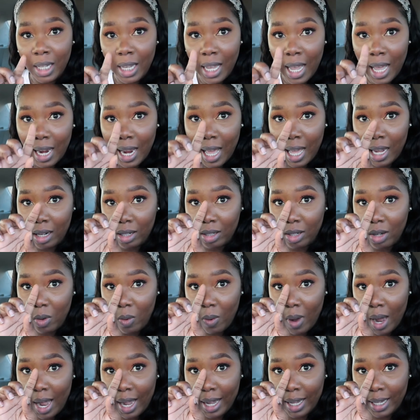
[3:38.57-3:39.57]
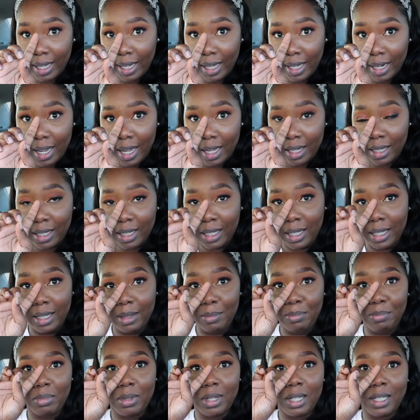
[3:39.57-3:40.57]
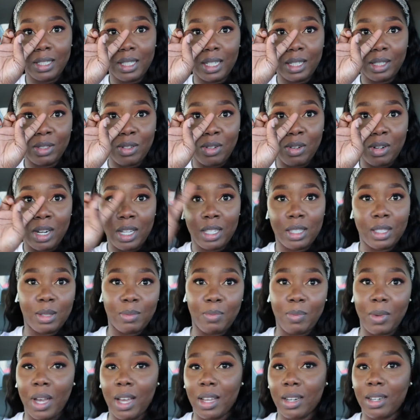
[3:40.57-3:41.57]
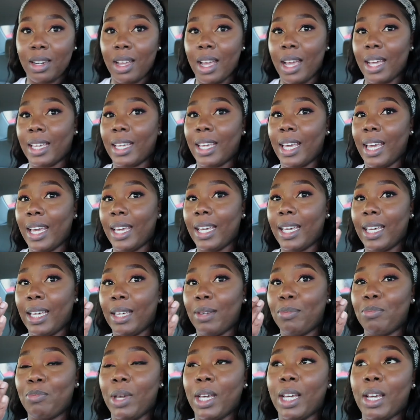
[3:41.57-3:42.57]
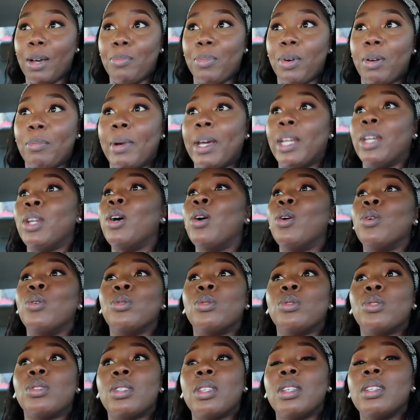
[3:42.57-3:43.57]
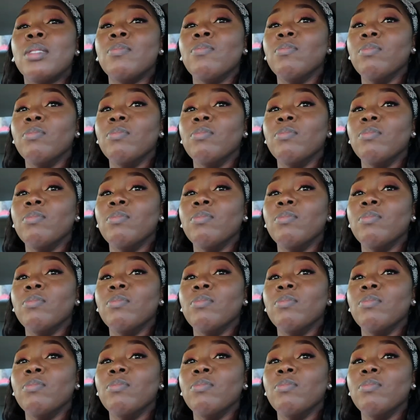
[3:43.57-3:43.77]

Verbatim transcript: Yeah, I don't know why I cannot keep, let's ignore that spot. I can't keep makeup on my nose.